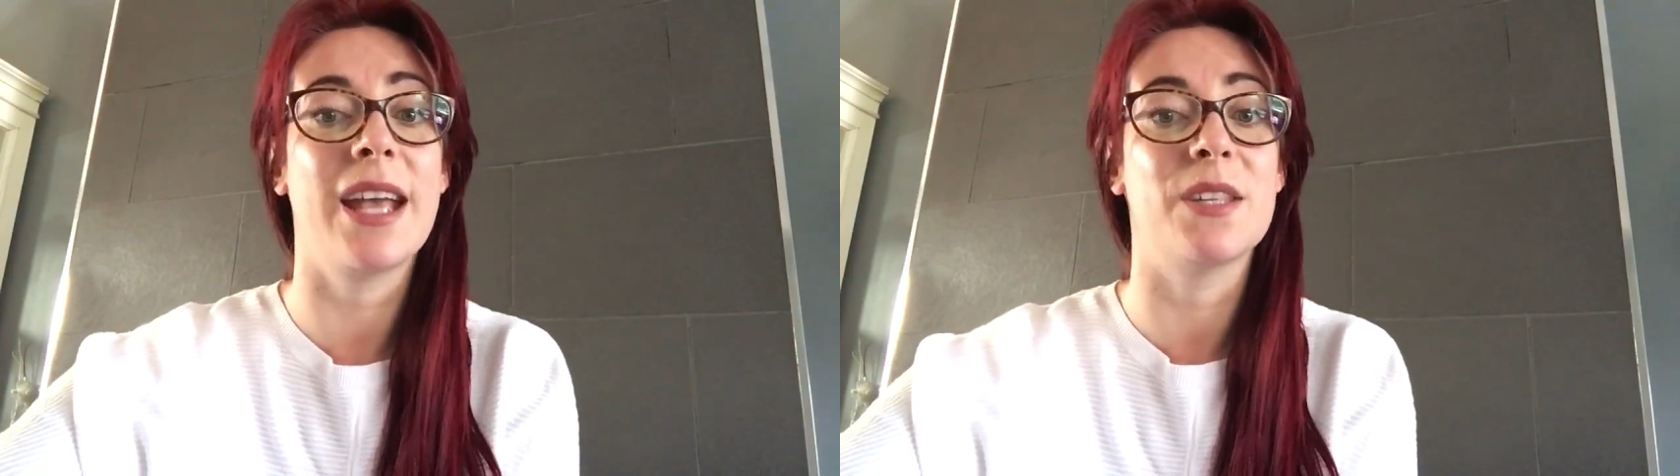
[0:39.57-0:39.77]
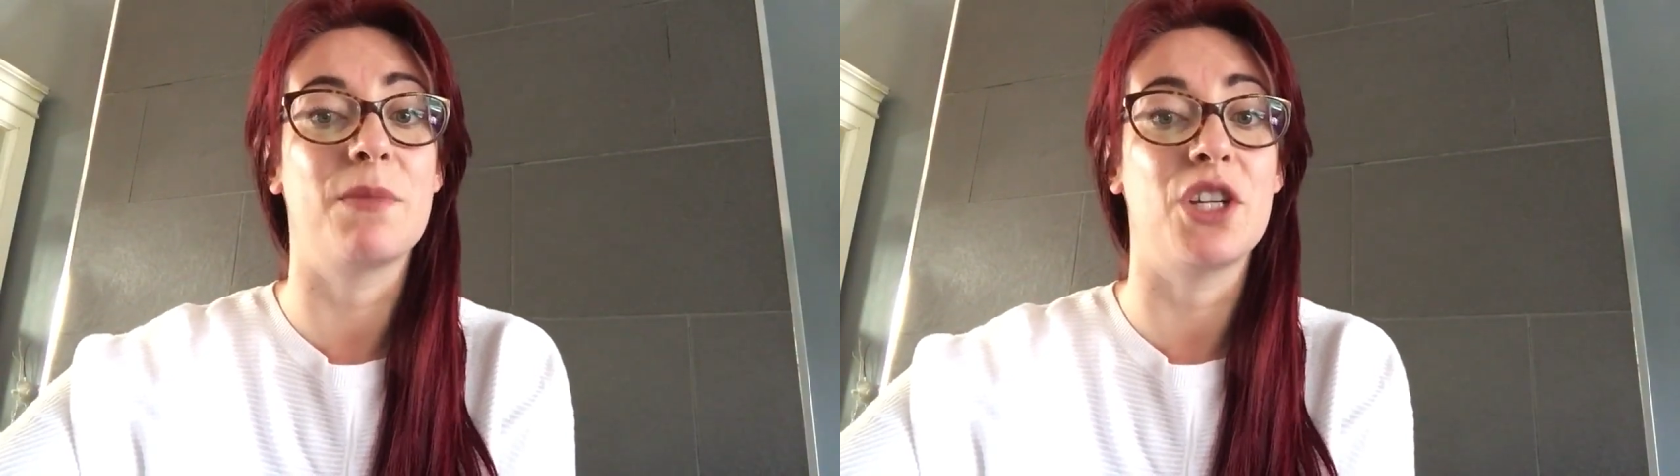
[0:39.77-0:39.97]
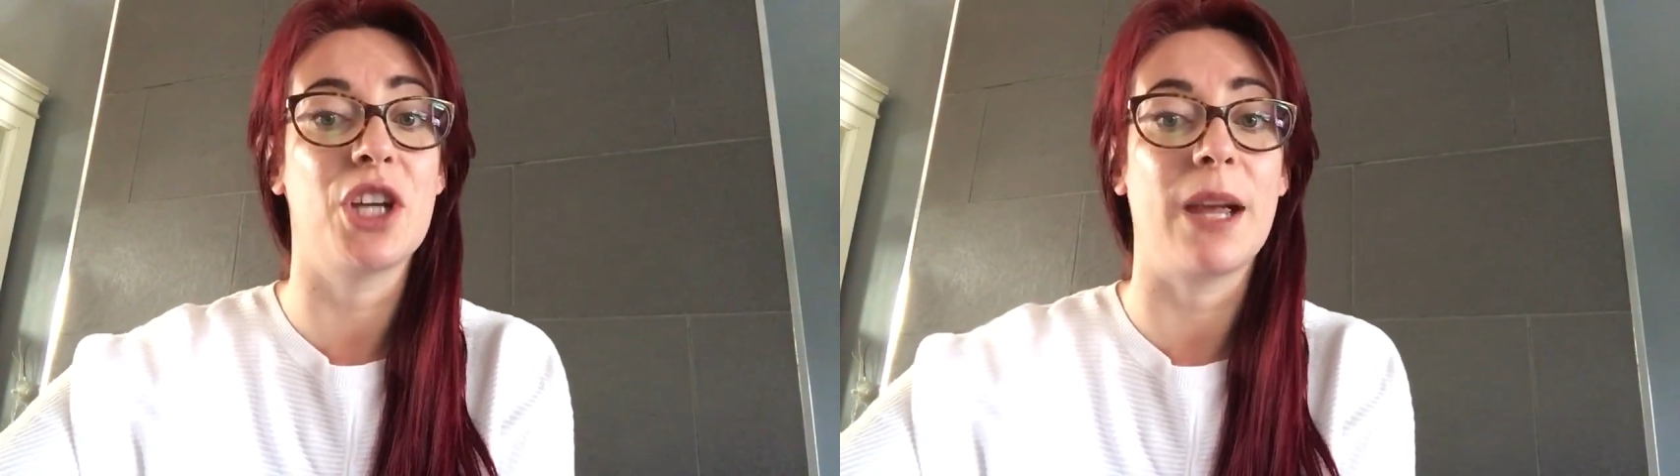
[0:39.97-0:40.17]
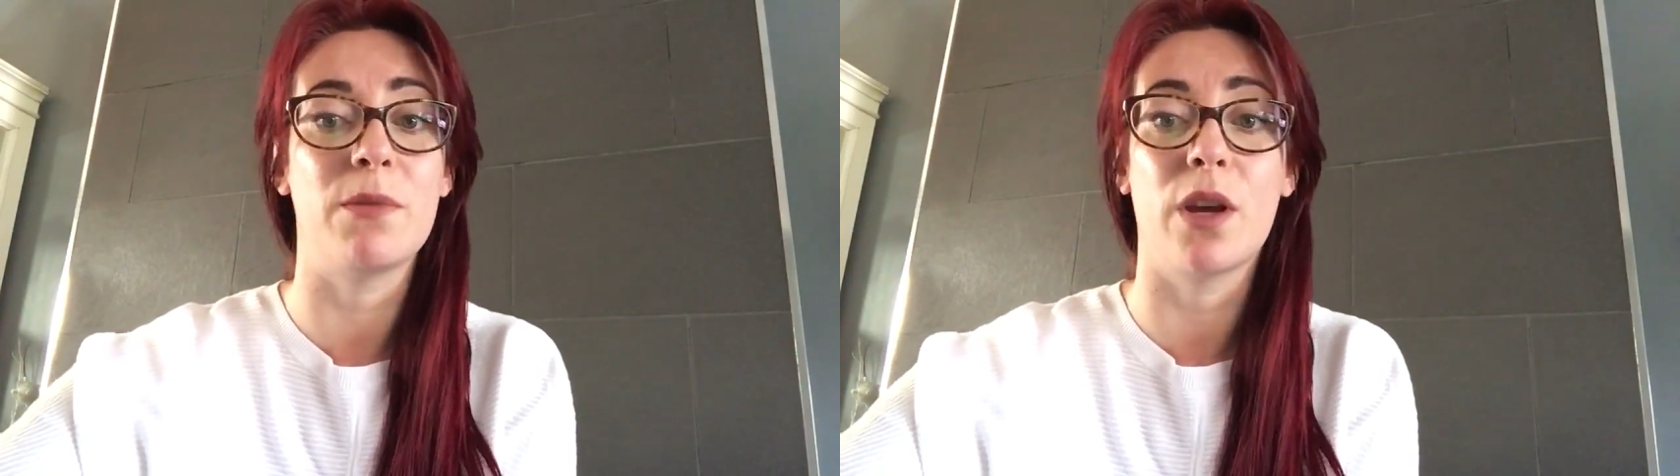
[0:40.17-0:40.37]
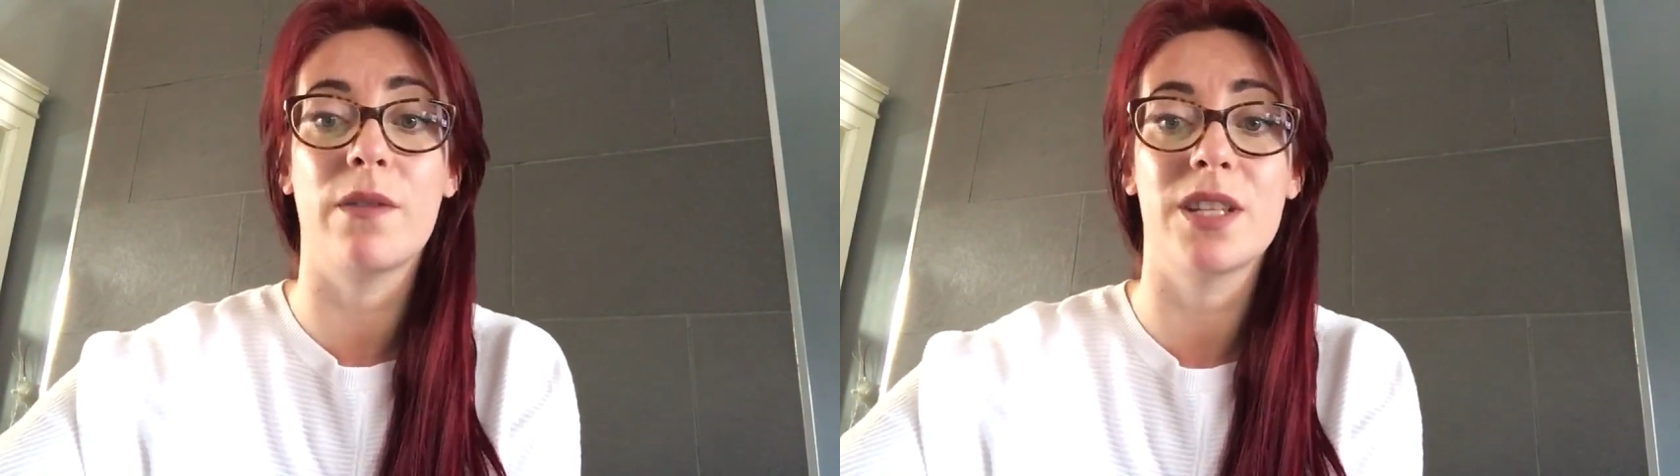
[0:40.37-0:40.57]
has been
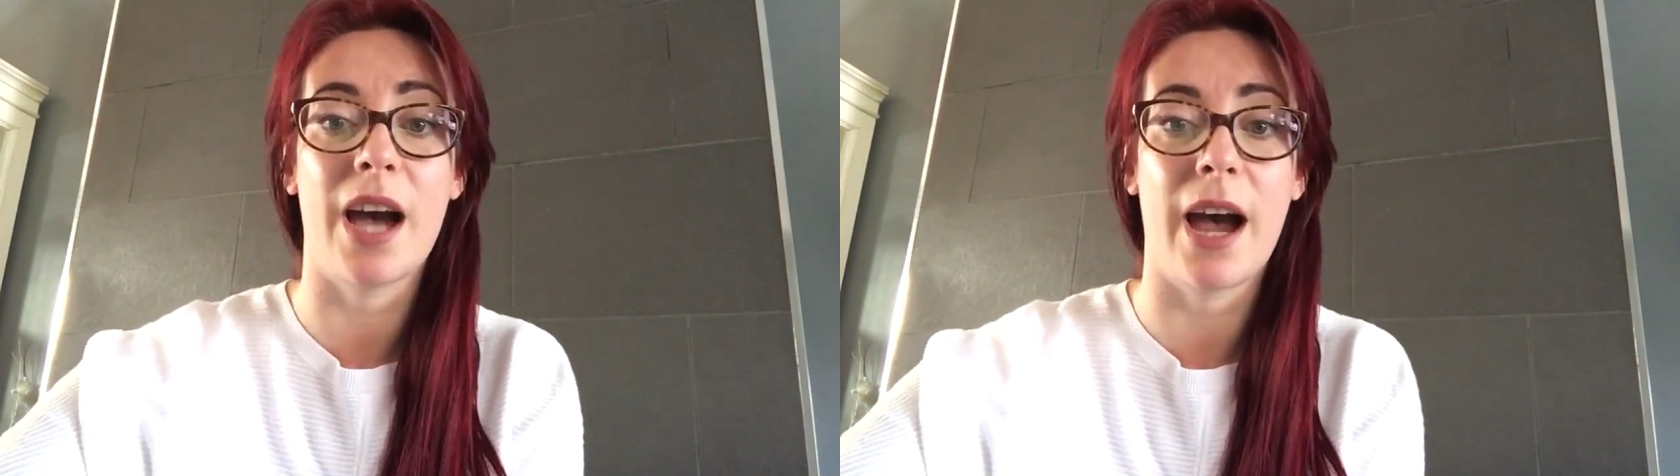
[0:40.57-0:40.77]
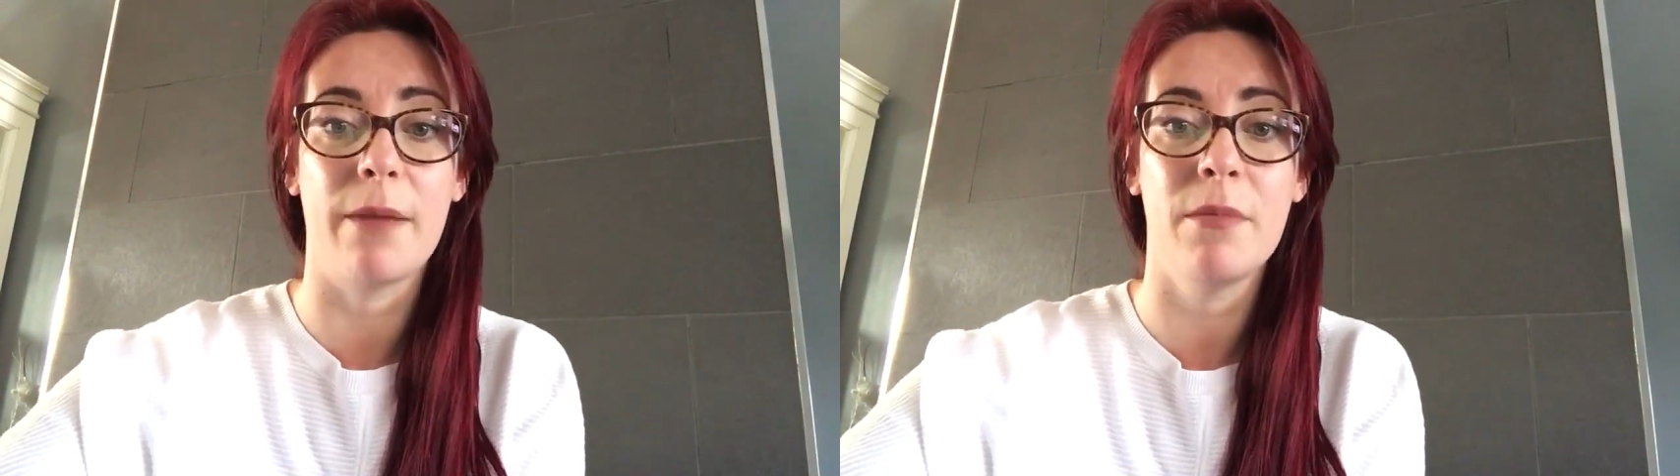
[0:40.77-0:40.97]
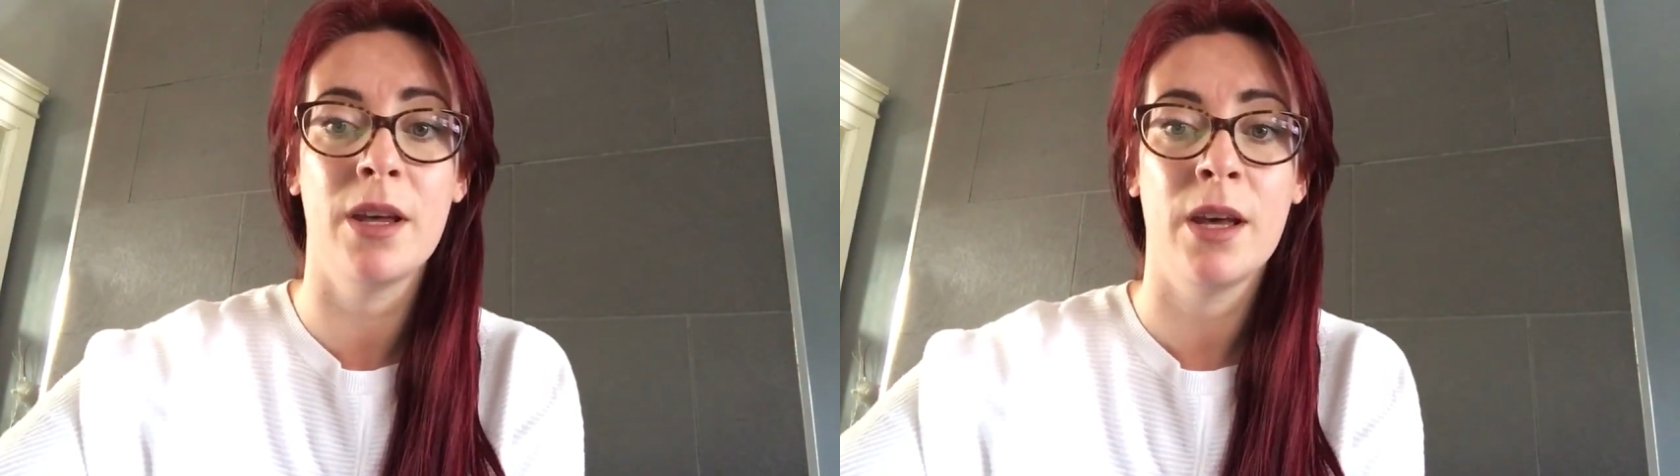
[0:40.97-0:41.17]
shaped over time.